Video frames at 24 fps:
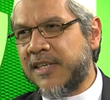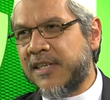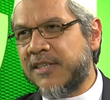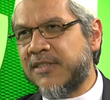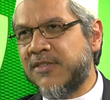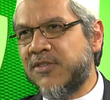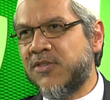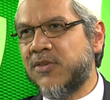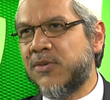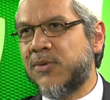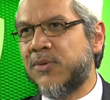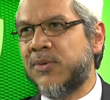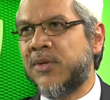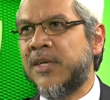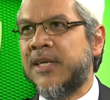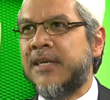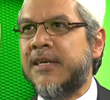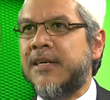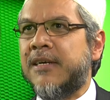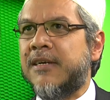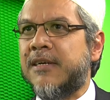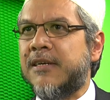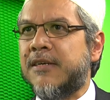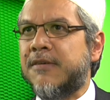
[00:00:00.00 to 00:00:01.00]
And so
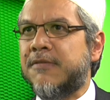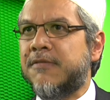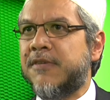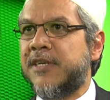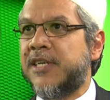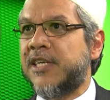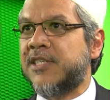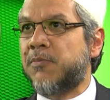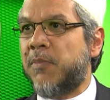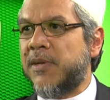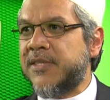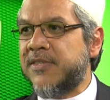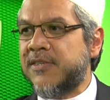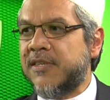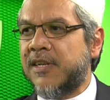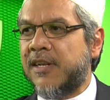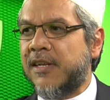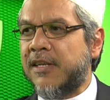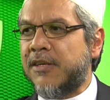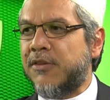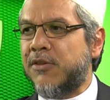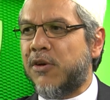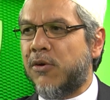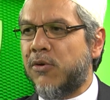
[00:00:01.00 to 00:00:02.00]
very
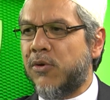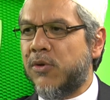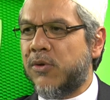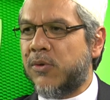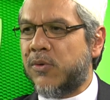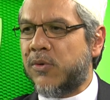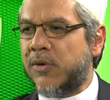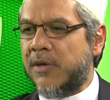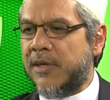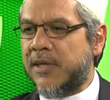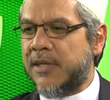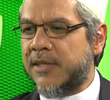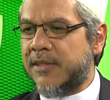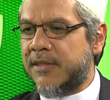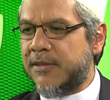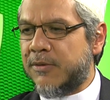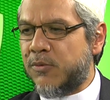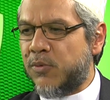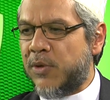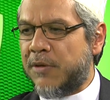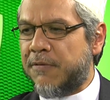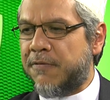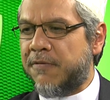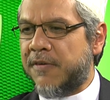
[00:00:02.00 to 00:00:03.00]
explicitly in the Holy Quran
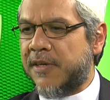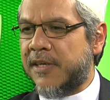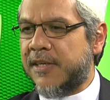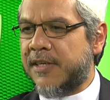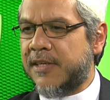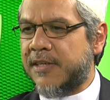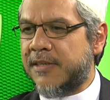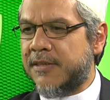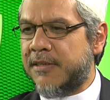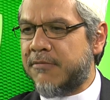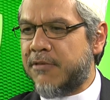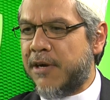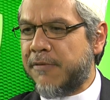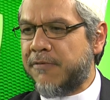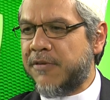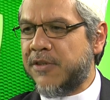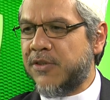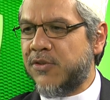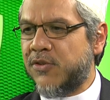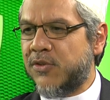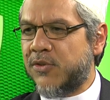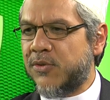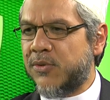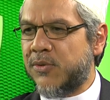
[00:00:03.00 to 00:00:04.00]
we find
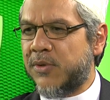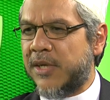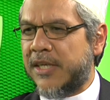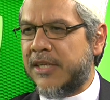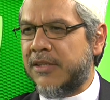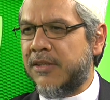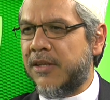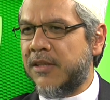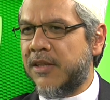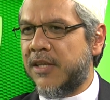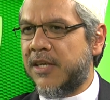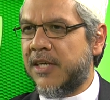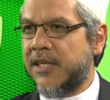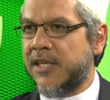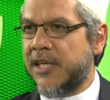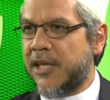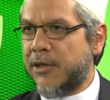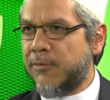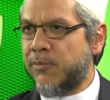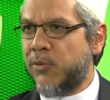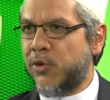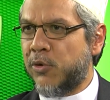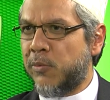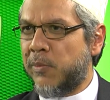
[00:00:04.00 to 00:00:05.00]
reference to Inna Allah
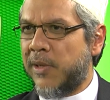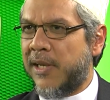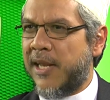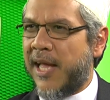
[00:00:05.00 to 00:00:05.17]
ya'muru bil